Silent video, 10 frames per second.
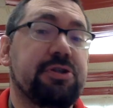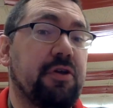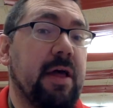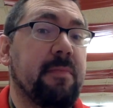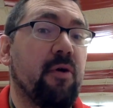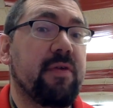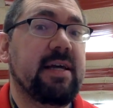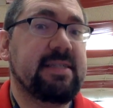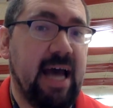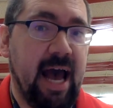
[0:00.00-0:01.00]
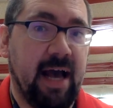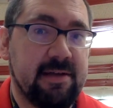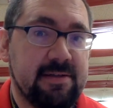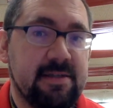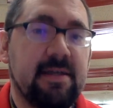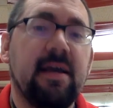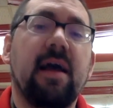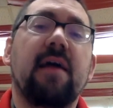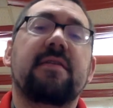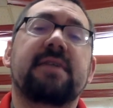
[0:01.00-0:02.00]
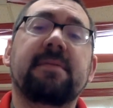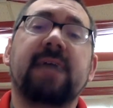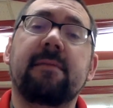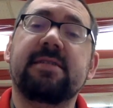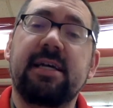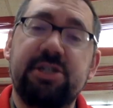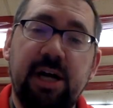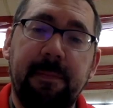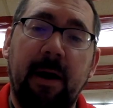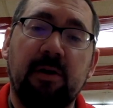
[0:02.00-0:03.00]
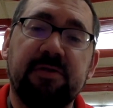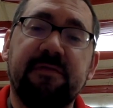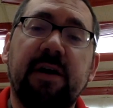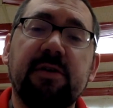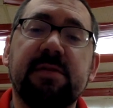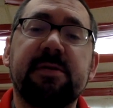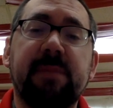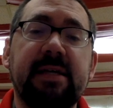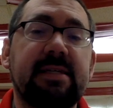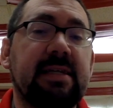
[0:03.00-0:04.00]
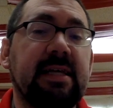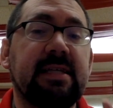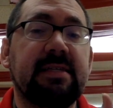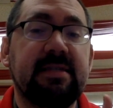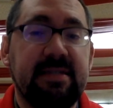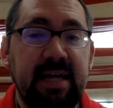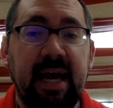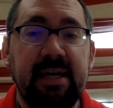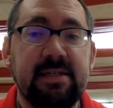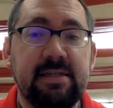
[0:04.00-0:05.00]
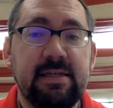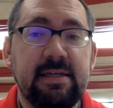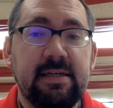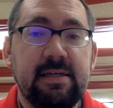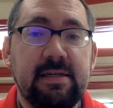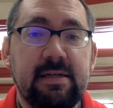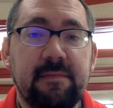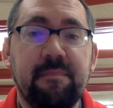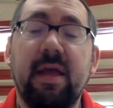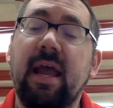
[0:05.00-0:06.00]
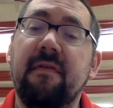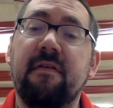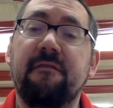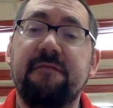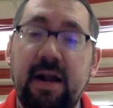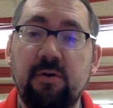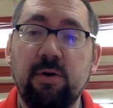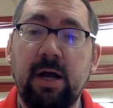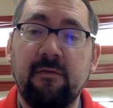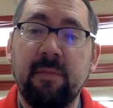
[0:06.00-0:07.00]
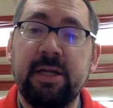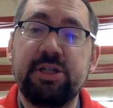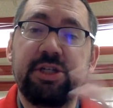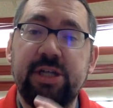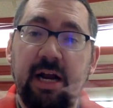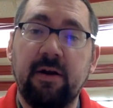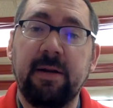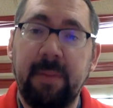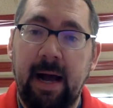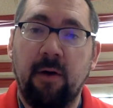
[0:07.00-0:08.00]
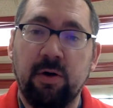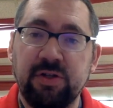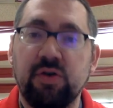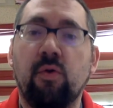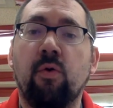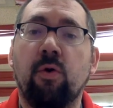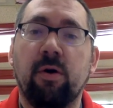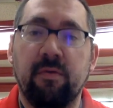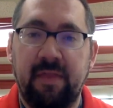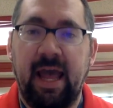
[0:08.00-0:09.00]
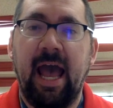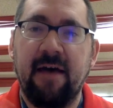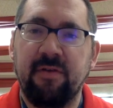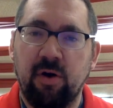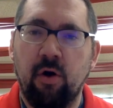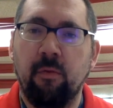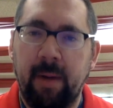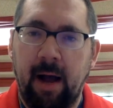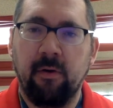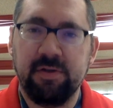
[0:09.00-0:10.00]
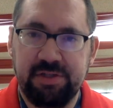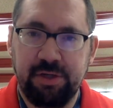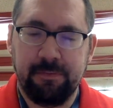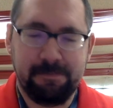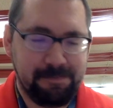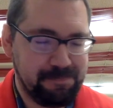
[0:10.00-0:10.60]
So they both can tax. Sometimes they share power. So federalism is basically the state and the federal government sharing powers, or they have their own powers too.